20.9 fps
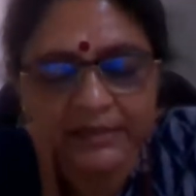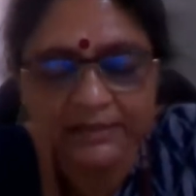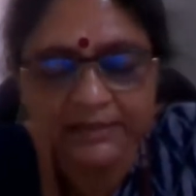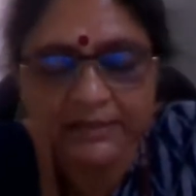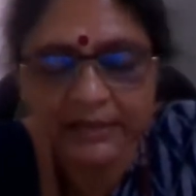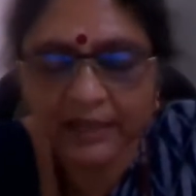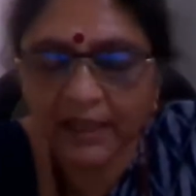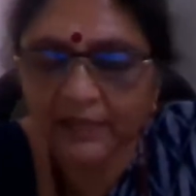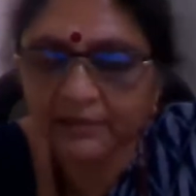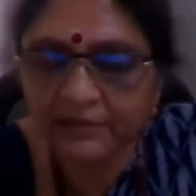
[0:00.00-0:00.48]
is
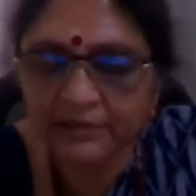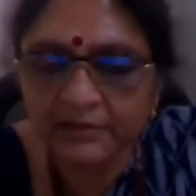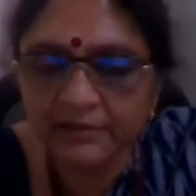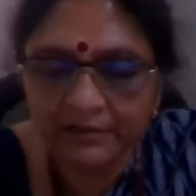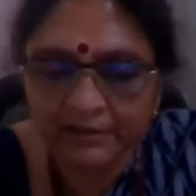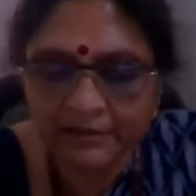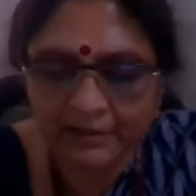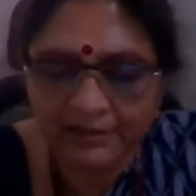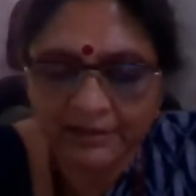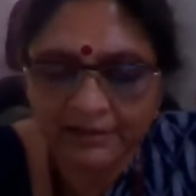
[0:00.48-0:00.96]

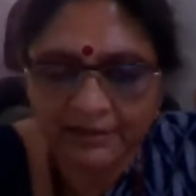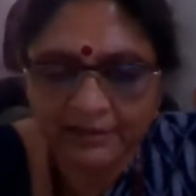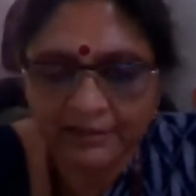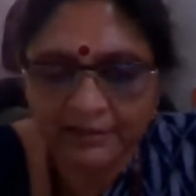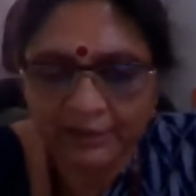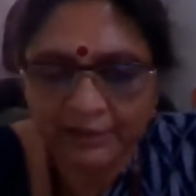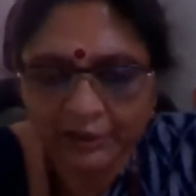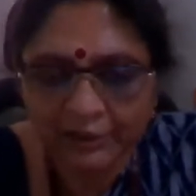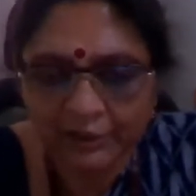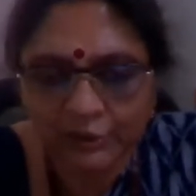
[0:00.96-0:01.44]
another uh,
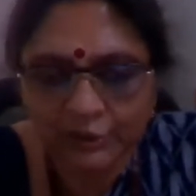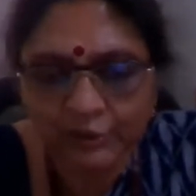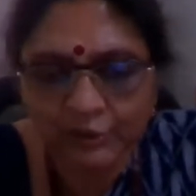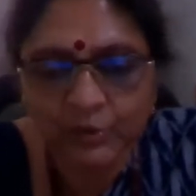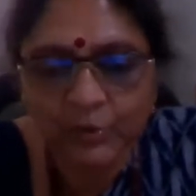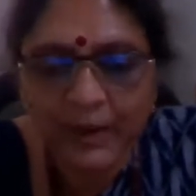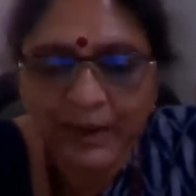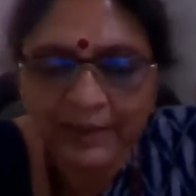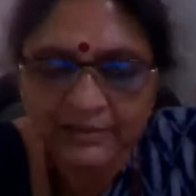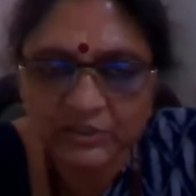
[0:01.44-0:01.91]
you know
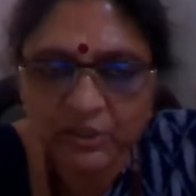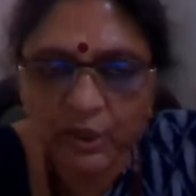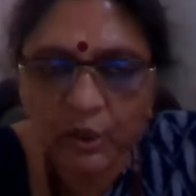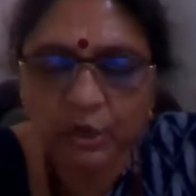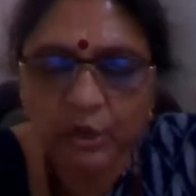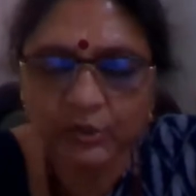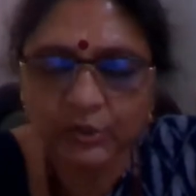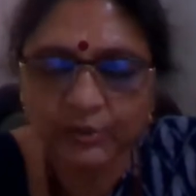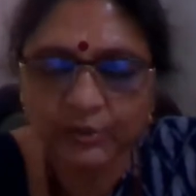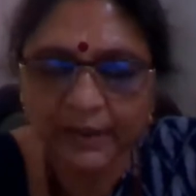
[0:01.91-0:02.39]
nuance
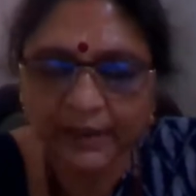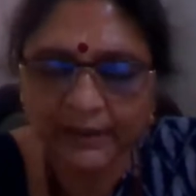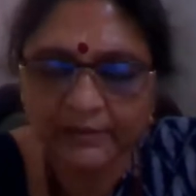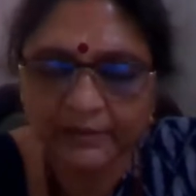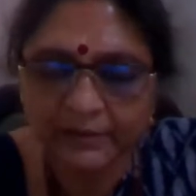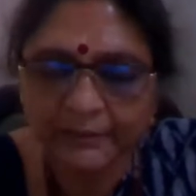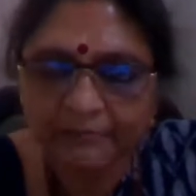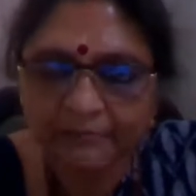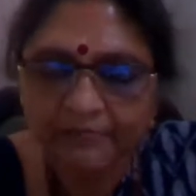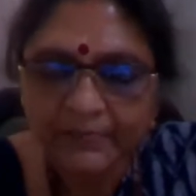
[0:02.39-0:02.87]

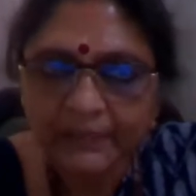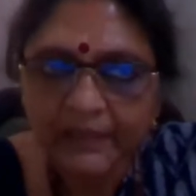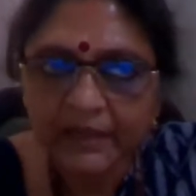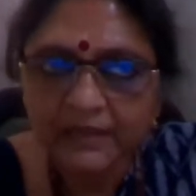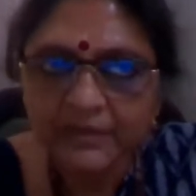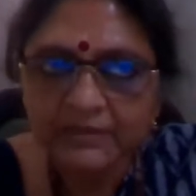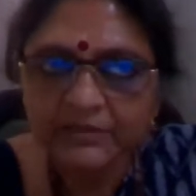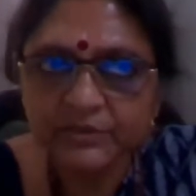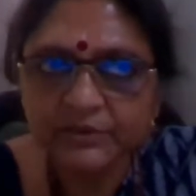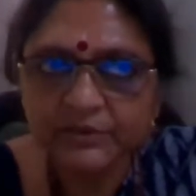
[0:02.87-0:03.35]
altogether
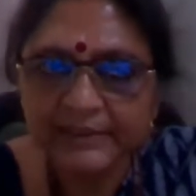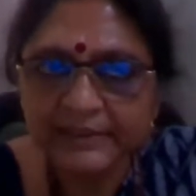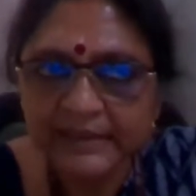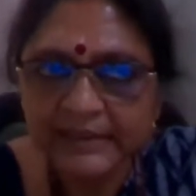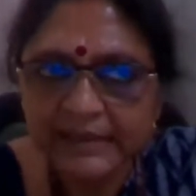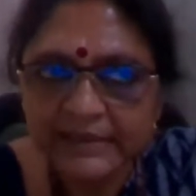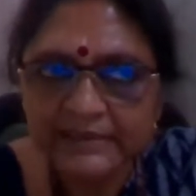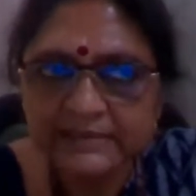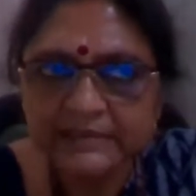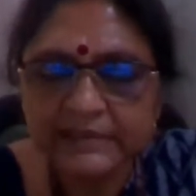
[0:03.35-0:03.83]
so
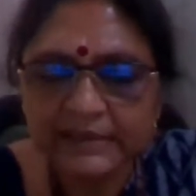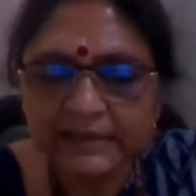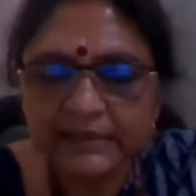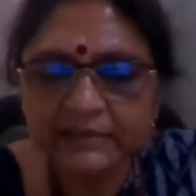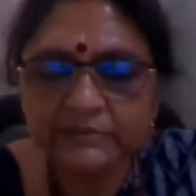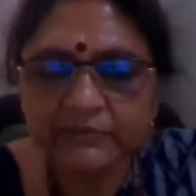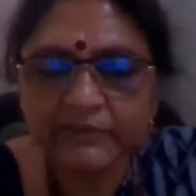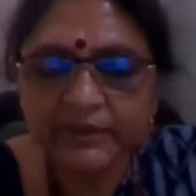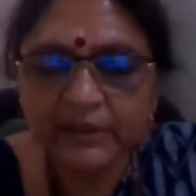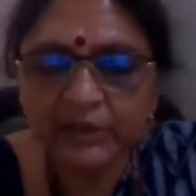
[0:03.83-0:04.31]
these
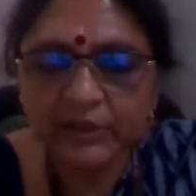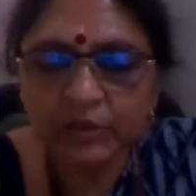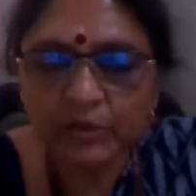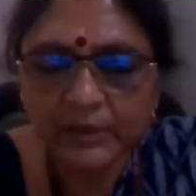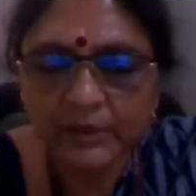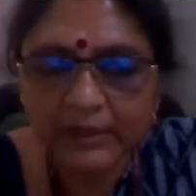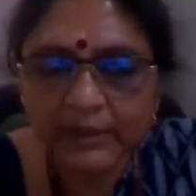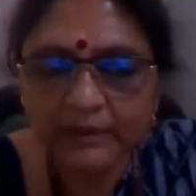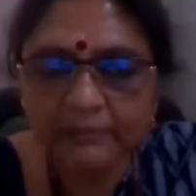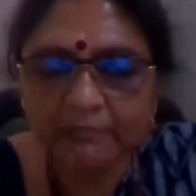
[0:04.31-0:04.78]
things we can
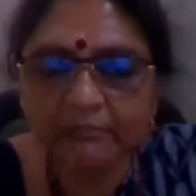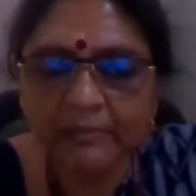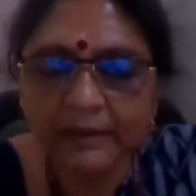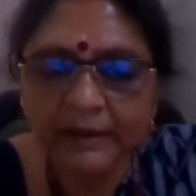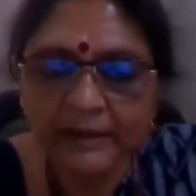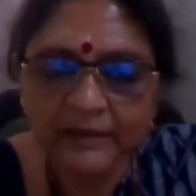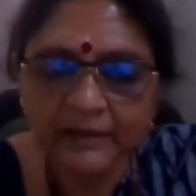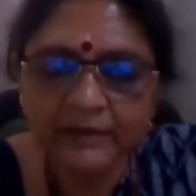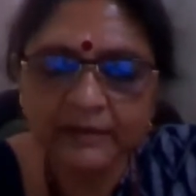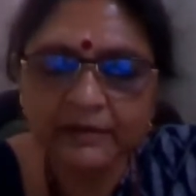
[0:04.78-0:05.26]
only
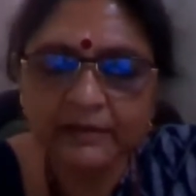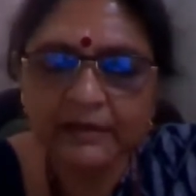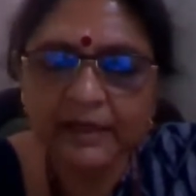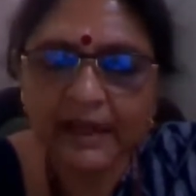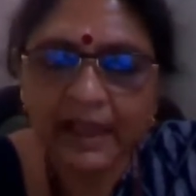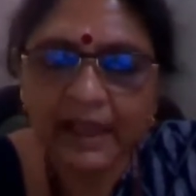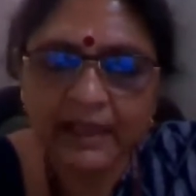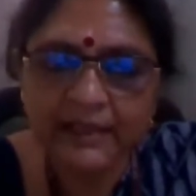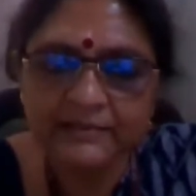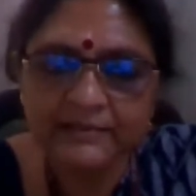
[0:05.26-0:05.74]
build in
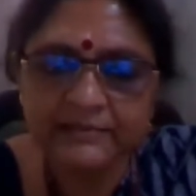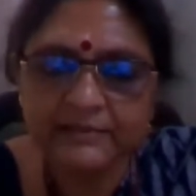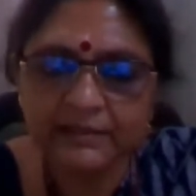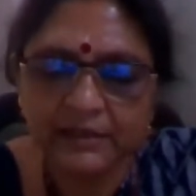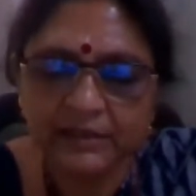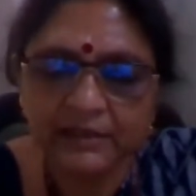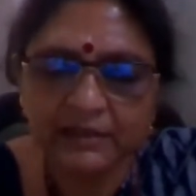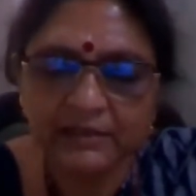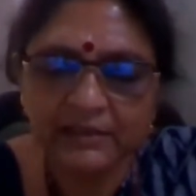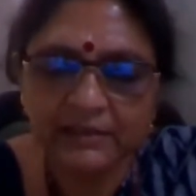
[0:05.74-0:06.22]
as
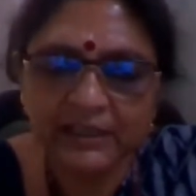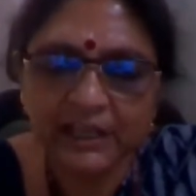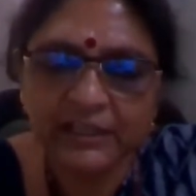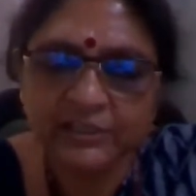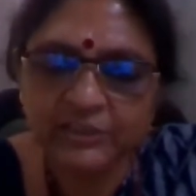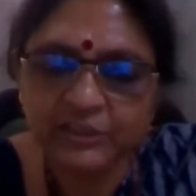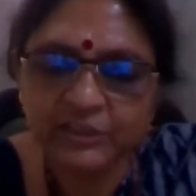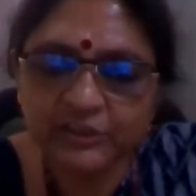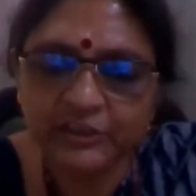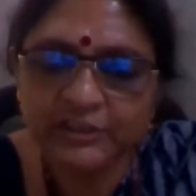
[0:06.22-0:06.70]
a
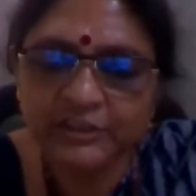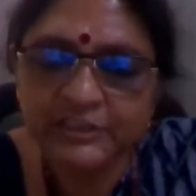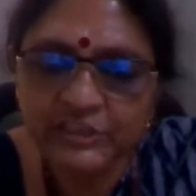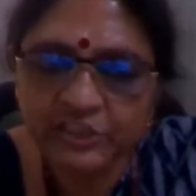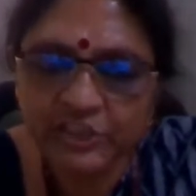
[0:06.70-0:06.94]
cultural